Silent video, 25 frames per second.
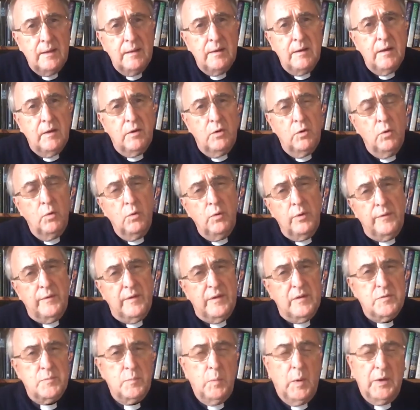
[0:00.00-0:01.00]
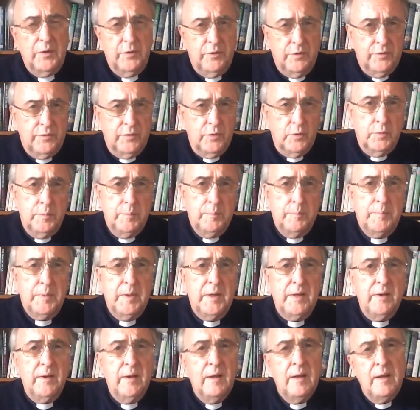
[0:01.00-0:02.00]
Now, all of it's wonderful,
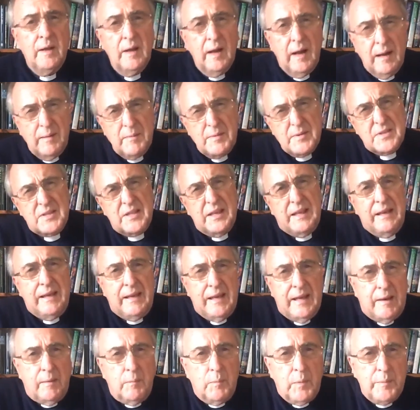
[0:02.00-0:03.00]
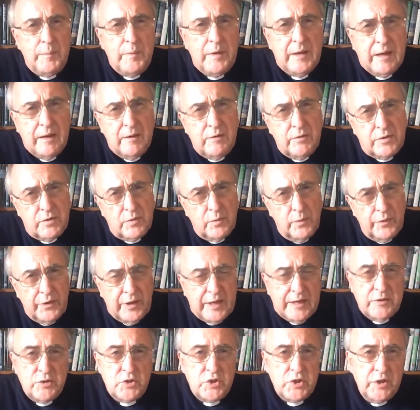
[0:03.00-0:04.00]
but I was thinking when we go through on
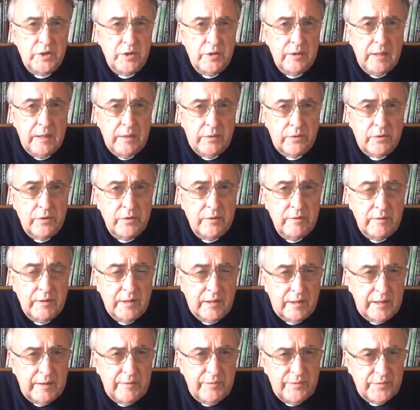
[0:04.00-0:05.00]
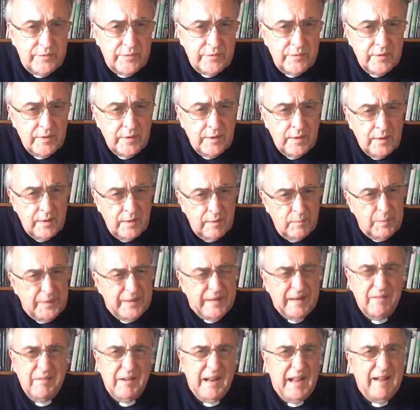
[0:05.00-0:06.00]
our journey through life, we
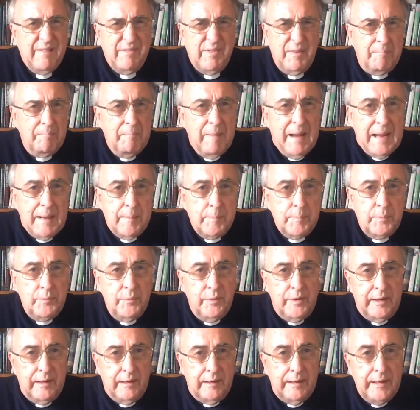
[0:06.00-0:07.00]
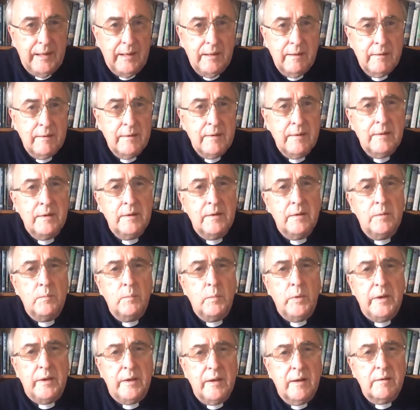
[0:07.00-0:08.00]
don't have a map really.
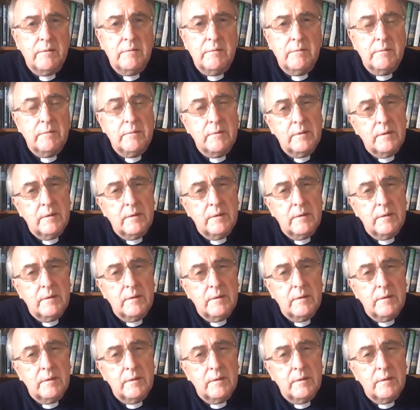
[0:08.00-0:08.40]
We don't